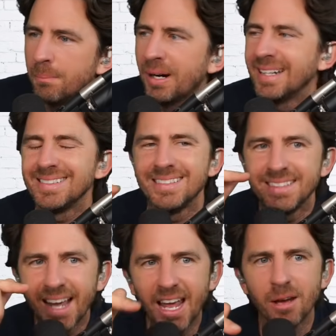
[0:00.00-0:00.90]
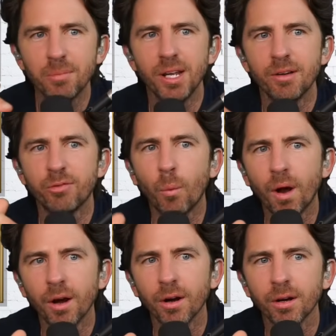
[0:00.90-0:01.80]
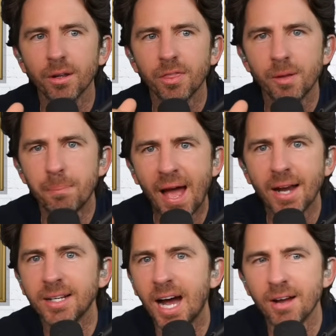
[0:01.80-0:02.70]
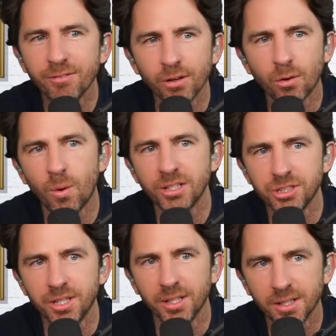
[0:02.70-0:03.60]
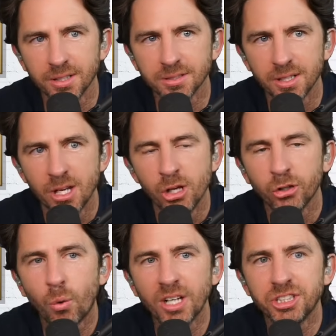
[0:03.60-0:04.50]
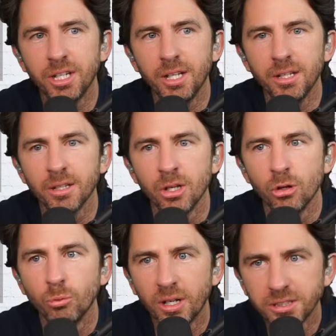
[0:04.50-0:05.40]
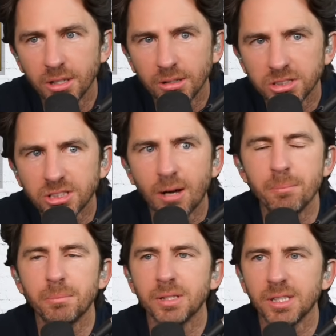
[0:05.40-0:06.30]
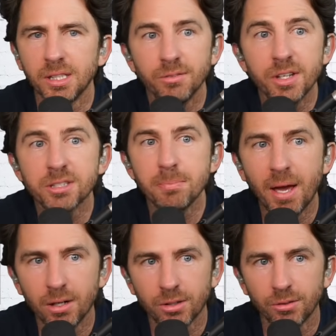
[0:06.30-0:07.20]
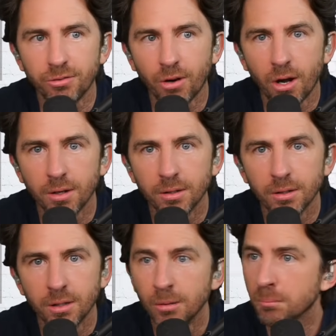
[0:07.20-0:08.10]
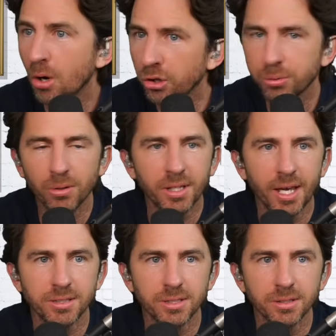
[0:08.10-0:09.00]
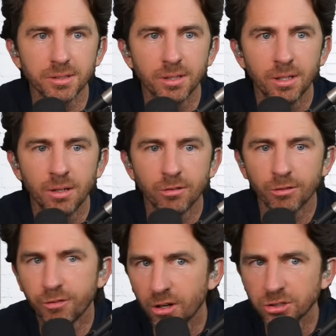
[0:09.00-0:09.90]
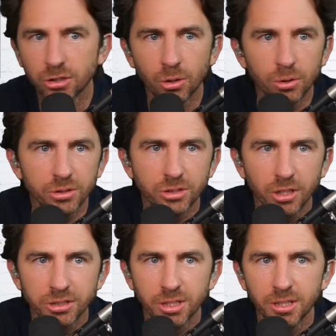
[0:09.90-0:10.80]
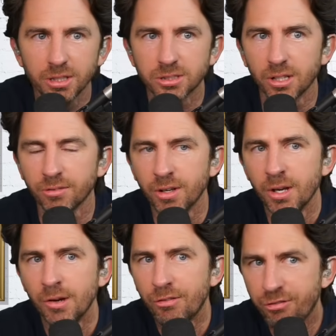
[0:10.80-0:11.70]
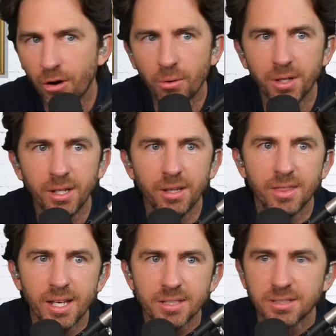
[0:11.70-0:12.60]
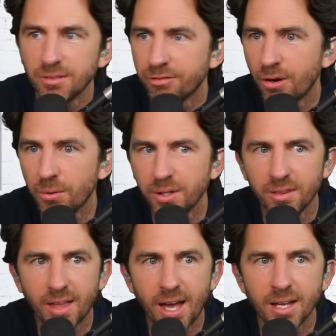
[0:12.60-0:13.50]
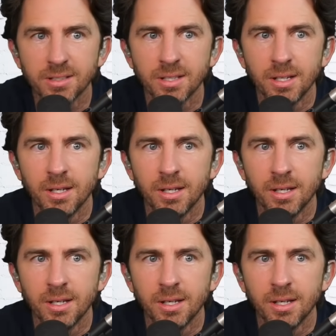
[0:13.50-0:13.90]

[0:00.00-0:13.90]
But damned if we're the bad guy for questioning this, questioning what some believe is medical fraud. Multiple cases, reverse Google searches of phony this and phony that,